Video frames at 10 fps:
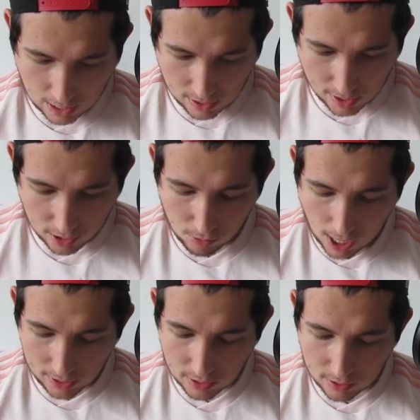Next
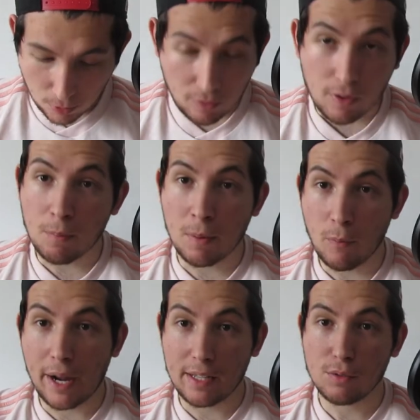one is a movie I've been
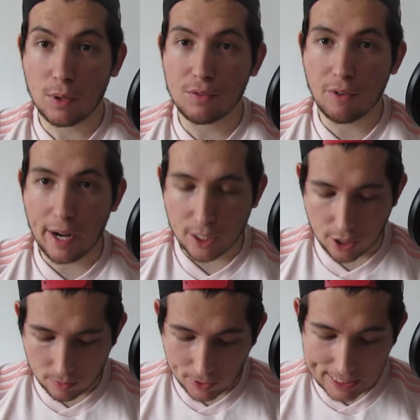waiting to watch for
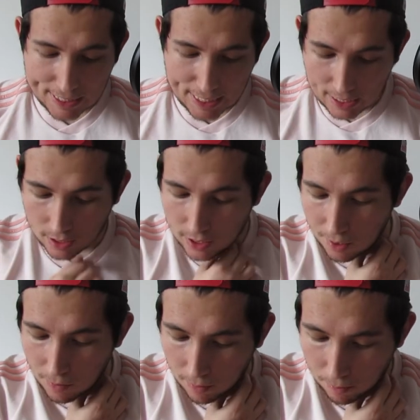ages. I wanted to see it in the
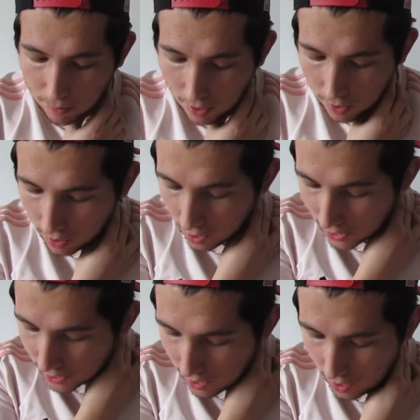cinema, but I
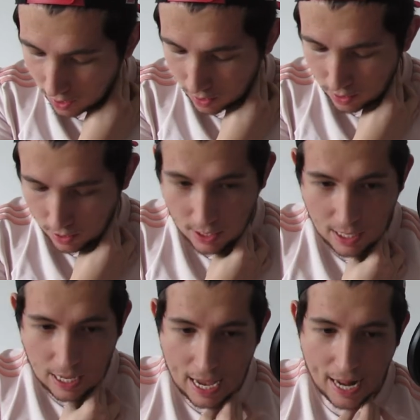uh,
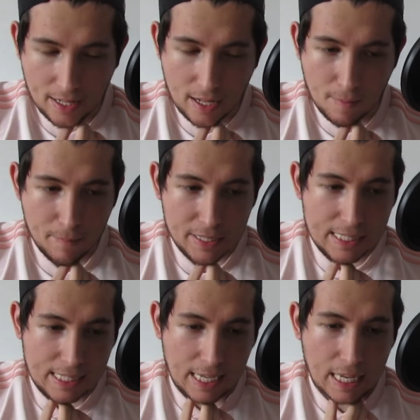ended up
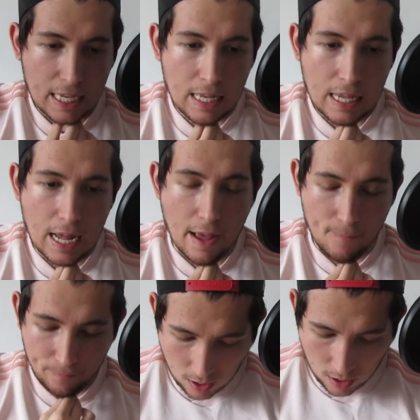missing it.
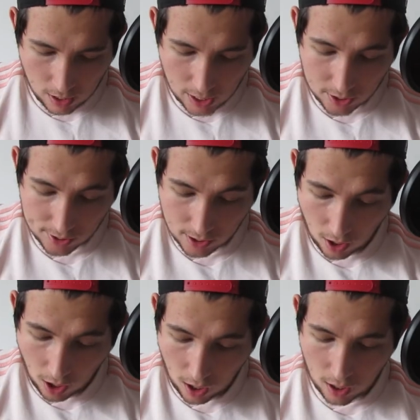Um, it's
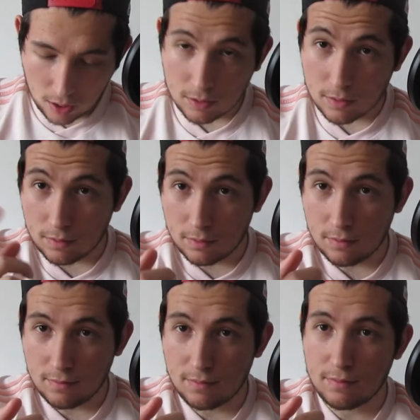got
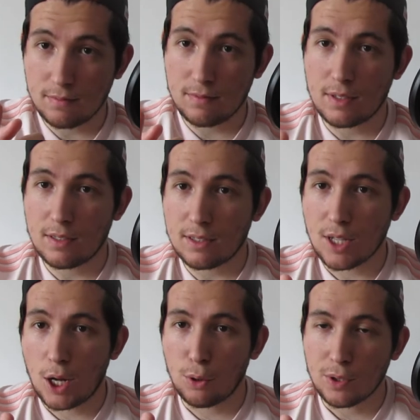
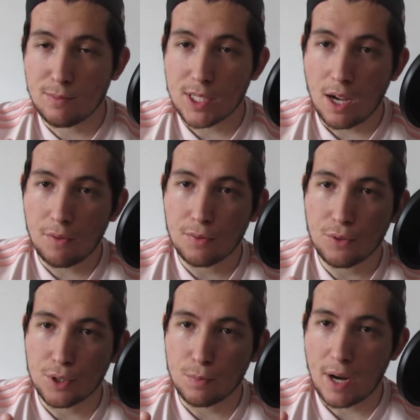Star-Lord himself,
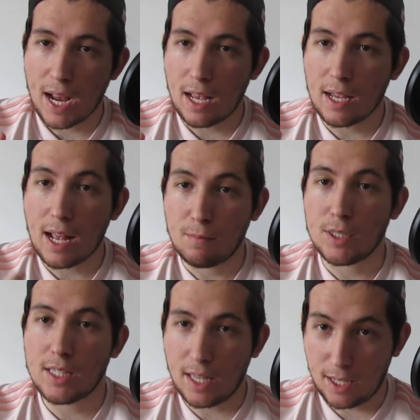Chris Pratt, and
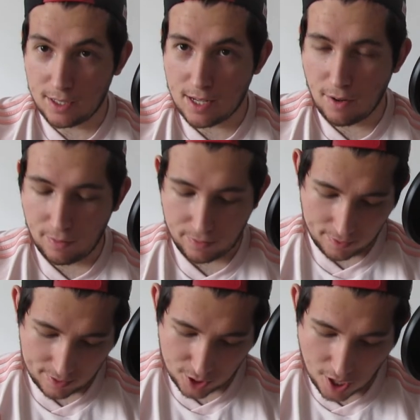Mystique herself,
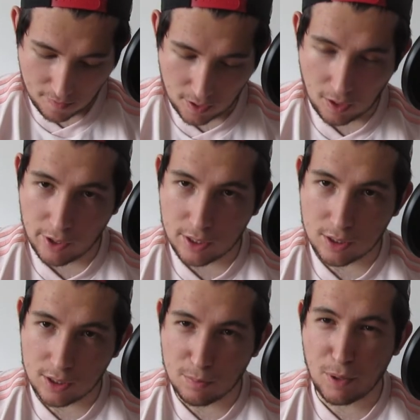Jennifer
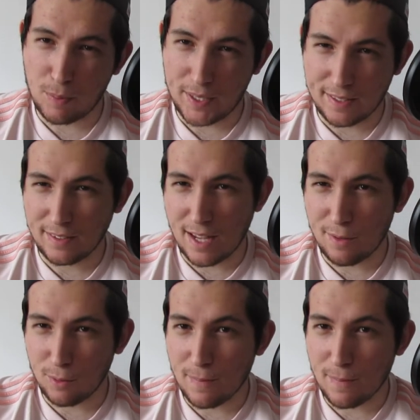Lawrence. You probably know what the